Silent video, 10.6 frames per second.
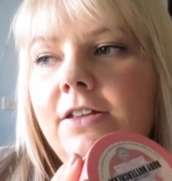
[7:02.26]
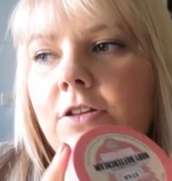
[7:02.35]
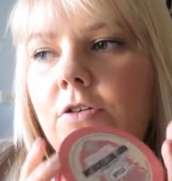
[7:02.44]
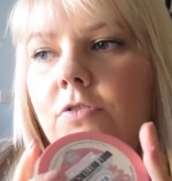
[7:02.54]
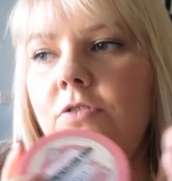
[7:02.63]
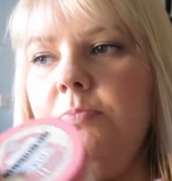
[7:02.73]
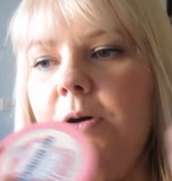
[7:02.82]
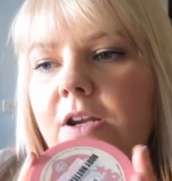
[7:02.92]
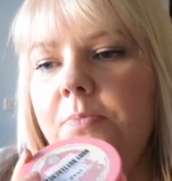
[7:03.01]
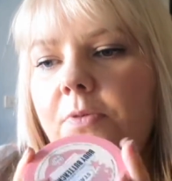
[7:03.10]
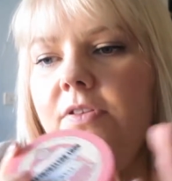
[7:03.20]
use
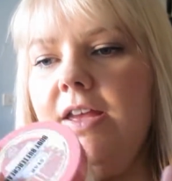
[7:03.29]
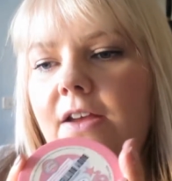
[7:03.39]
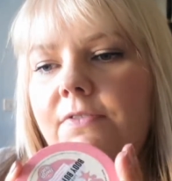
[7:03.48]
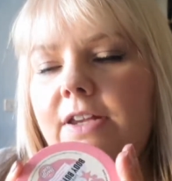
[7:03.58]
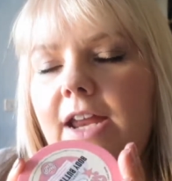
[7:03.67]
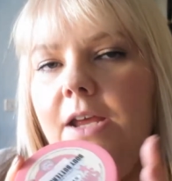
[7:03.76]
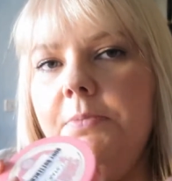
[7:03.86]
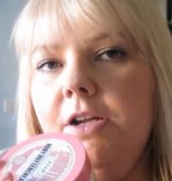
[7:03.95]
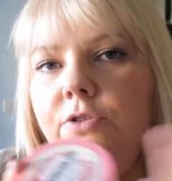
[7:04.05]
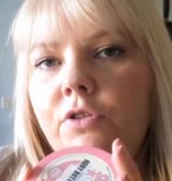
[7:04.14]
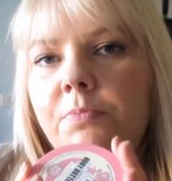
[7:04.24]
body butter every day,
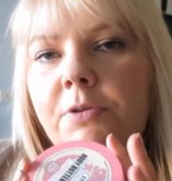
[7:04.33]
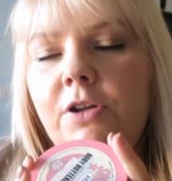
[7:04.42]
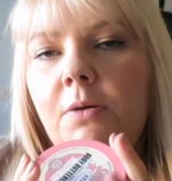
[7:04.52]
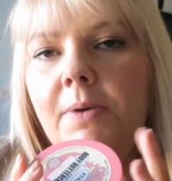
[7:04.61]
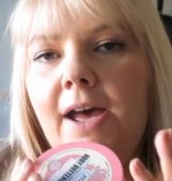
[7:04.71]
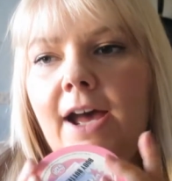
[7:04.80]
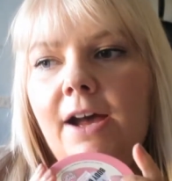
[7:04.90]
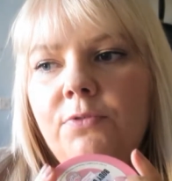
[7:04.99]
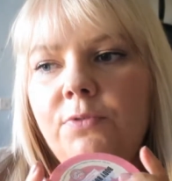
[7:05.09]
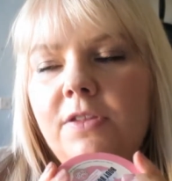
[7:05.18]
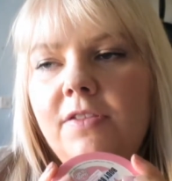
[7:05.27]
but I just put it on my
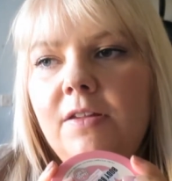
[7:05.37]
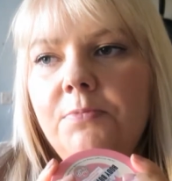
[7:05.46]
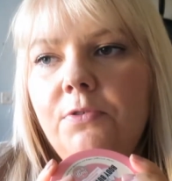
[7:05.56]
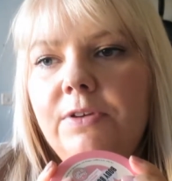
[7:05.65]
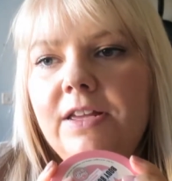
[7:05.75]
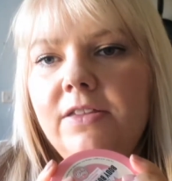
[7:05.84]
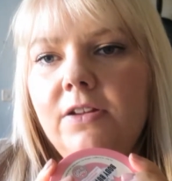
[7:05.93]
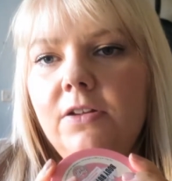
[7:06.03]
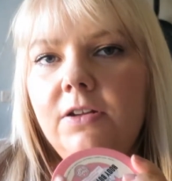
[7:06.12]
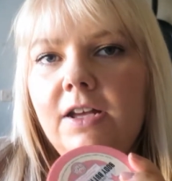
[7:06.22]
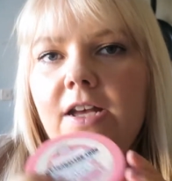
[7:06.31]
arms for the simple
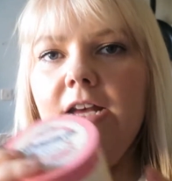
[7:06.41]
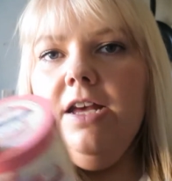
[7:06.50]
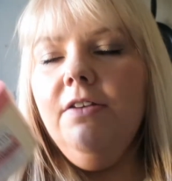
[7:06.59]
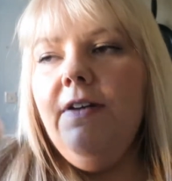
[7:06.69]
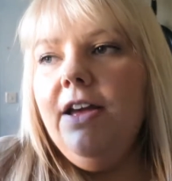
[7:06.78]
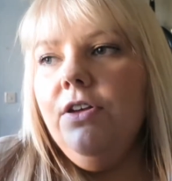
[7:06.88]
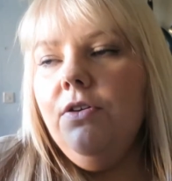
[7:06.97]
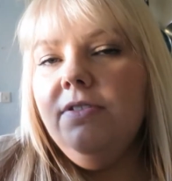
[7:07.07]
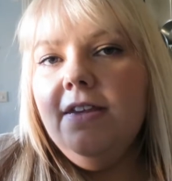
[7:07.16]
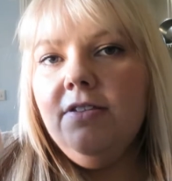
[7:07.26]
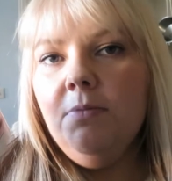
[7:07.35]
reason. If I
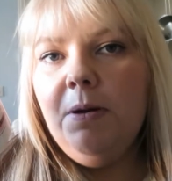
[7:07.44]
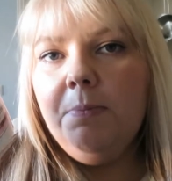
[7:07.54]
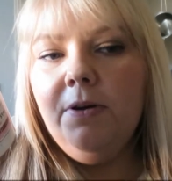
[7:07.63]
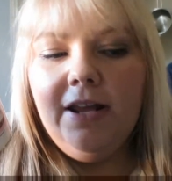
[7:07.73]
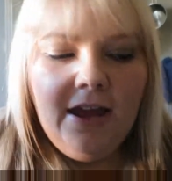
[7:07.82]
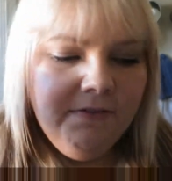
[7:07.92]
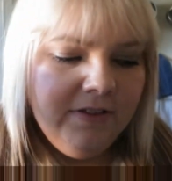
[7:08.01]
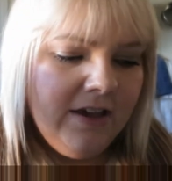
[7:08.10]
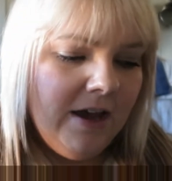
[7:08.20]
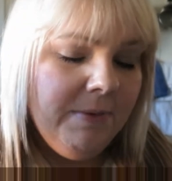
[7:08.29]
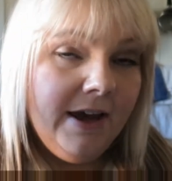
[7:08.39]
use this on my body every
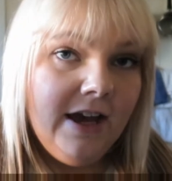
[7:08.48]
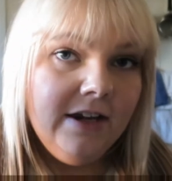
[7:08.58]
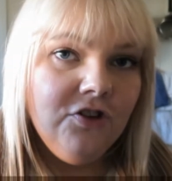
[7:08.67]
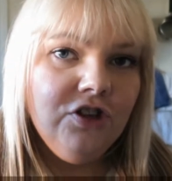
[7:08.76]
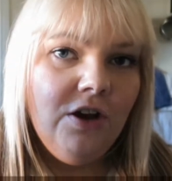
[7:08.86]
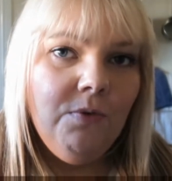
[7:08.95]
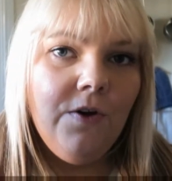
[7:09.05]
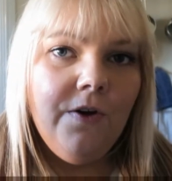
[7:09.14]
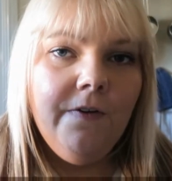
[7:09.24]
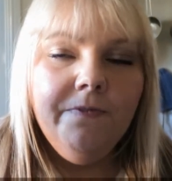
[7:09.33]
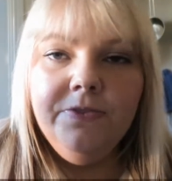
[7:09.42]
time I had a
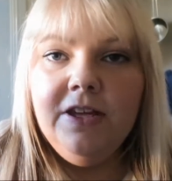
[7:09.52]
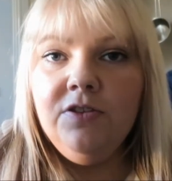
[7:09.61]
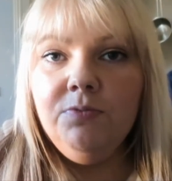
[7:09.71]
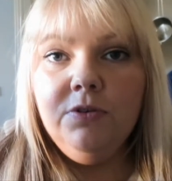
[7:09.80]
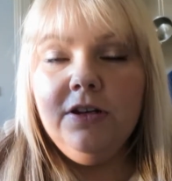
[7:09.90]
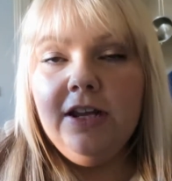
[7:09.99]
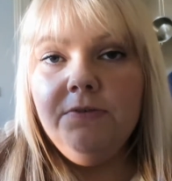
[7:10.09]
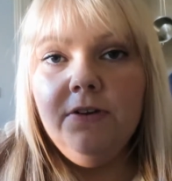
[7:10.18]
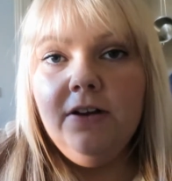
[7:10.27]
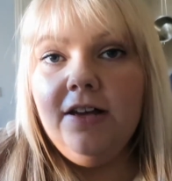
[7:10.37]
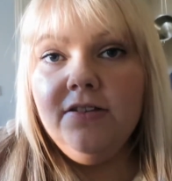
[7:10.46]
shower, this wouldn't
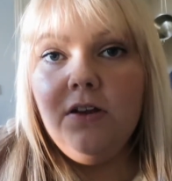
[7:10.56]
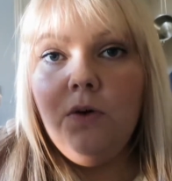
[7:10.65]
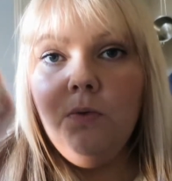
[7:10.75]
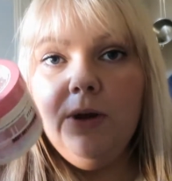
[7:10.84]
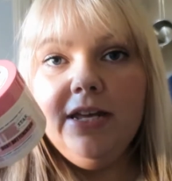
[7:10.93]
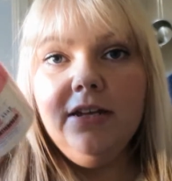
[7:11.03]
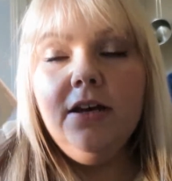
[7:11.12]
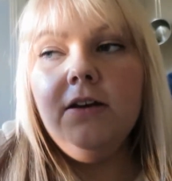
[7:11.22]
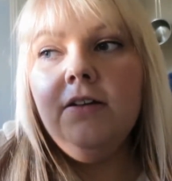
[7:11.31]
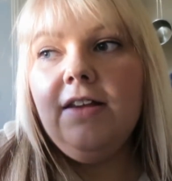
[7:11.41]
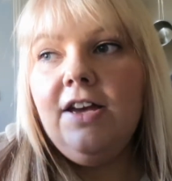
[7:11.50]
even last a week,
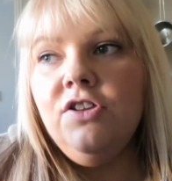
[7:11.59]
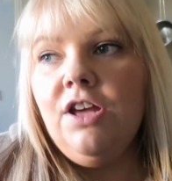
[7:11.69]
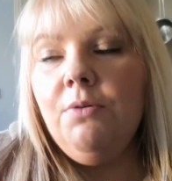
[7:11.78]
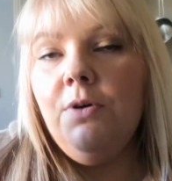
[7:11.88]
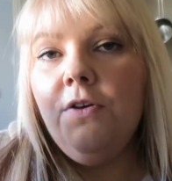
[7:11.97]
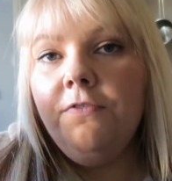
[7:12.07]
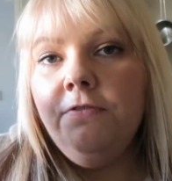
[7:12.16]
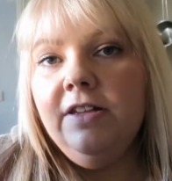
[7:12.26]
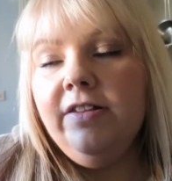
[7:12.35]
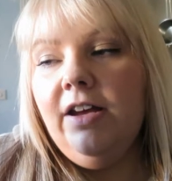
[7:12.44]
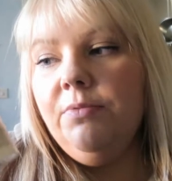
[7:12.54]
because I shower
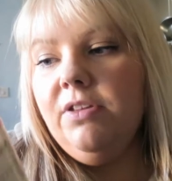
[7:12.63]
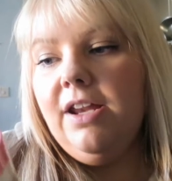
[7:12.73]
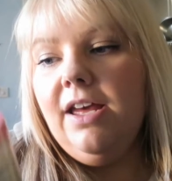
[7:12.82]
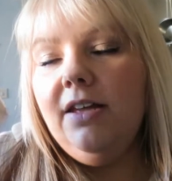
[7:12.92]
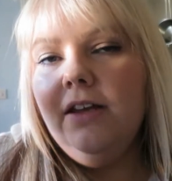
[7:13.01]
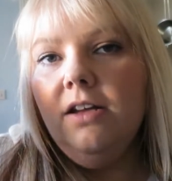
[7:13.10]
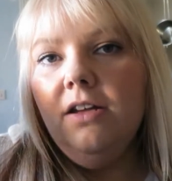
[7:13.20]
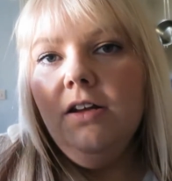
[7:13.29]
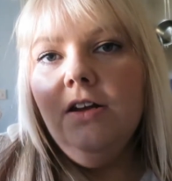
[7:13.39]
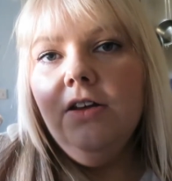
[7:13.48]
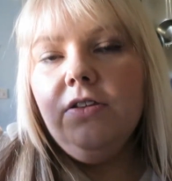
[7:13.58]
3 times a day.
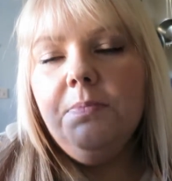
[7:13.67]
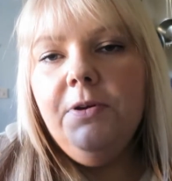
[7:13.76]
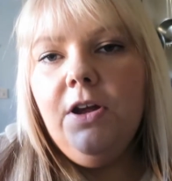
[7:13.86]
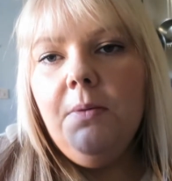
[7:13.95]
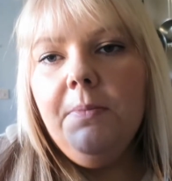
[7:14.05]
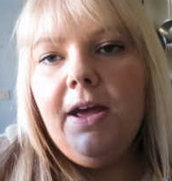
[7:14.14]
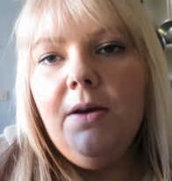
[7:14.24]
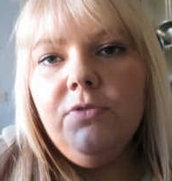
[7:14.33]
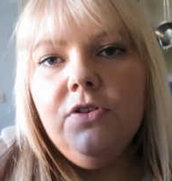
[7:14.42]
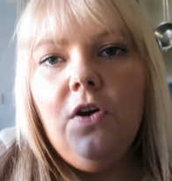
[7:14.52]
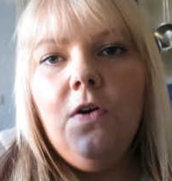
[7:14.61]
So I put it on my
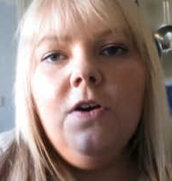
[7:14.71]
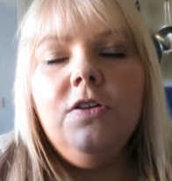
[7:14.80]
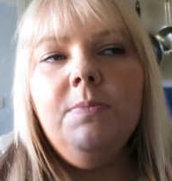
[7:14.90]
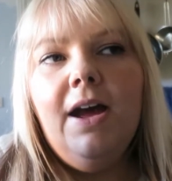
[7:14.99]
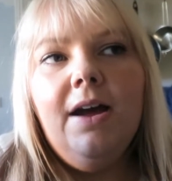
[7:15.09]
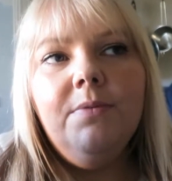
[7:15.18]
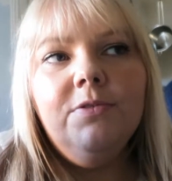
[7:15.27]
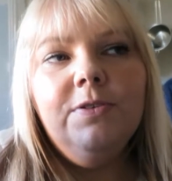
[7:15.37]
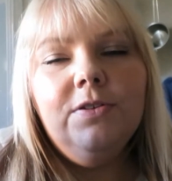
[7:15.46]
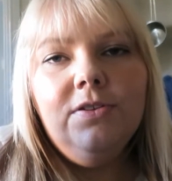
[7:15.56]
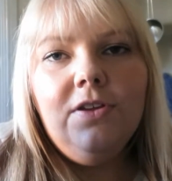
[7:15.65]
arms, so not only do my arms
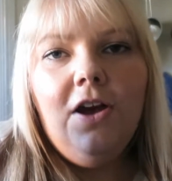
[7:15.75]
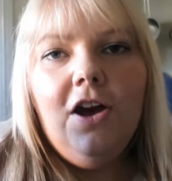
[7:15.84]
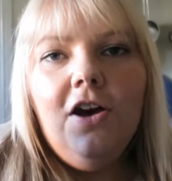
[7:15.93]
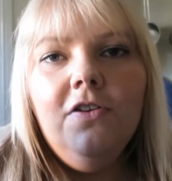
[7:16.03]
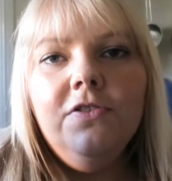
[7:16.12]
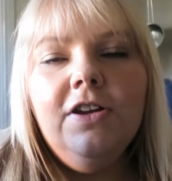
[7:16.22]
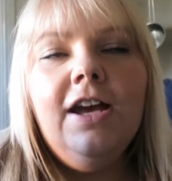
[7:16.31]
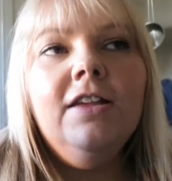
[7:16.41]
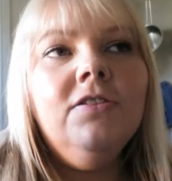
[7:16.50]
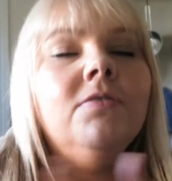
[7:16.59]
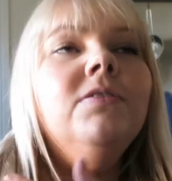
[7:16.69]
feel soft, I